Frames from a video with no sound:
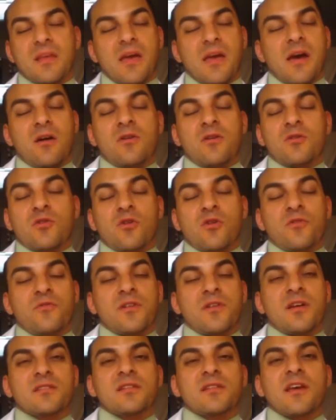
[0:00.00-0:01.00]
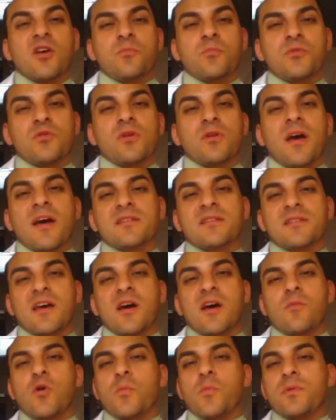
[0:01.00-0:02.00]
I don't know if it doesn't help you guys
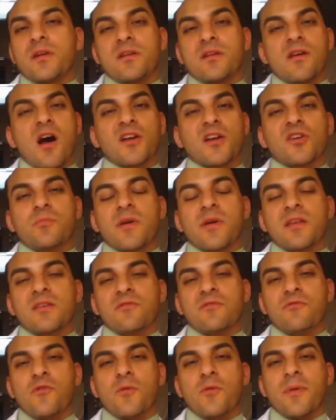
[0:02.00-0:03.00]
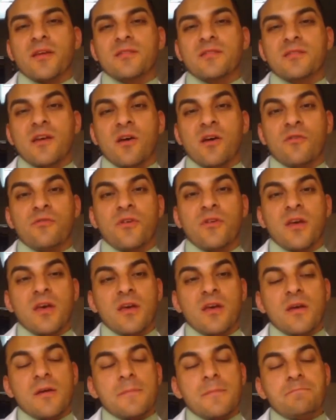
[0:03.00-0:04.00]
I'm hoping to document it for myself
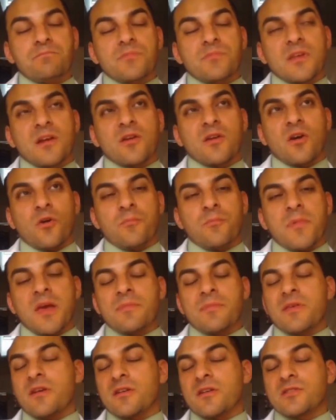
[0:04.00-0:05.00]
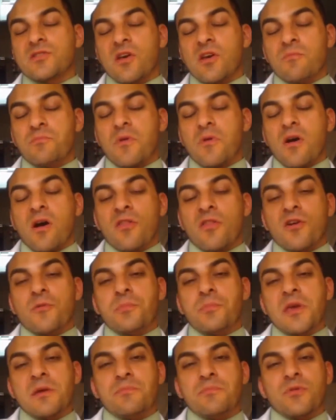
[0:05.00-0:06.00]
you know maybe there are some
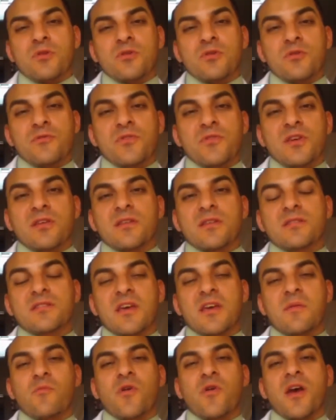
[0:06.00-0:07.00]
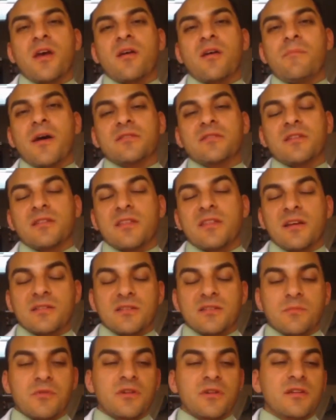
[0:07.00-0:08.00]
other people who feel the same way about the
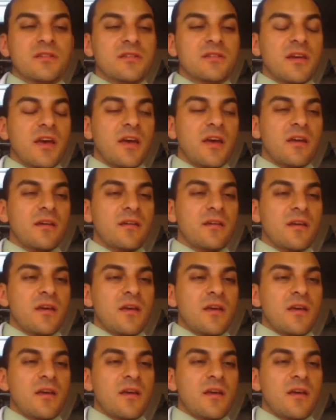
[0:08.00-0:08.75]
things I'm gonna say